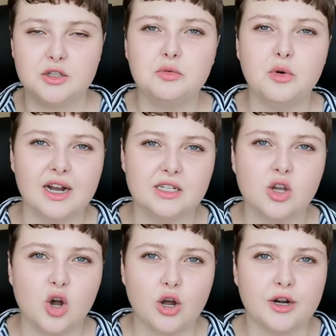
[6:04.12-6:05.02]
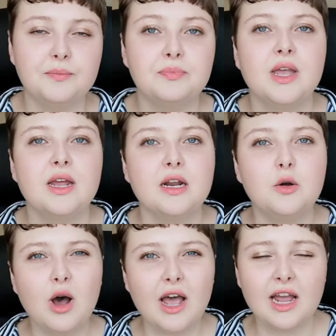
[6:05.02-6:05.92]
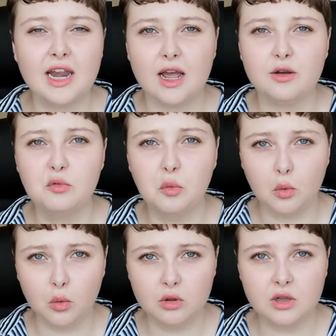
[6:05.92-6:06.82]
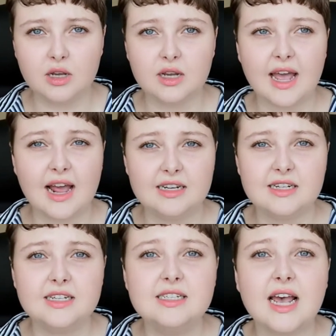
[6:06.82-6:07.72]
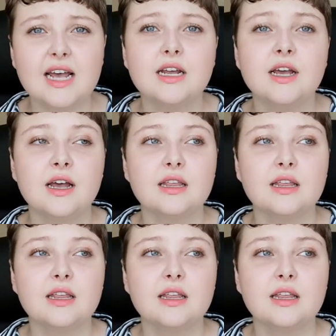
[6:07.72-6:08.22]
to write on. Now, why I love wall calendars and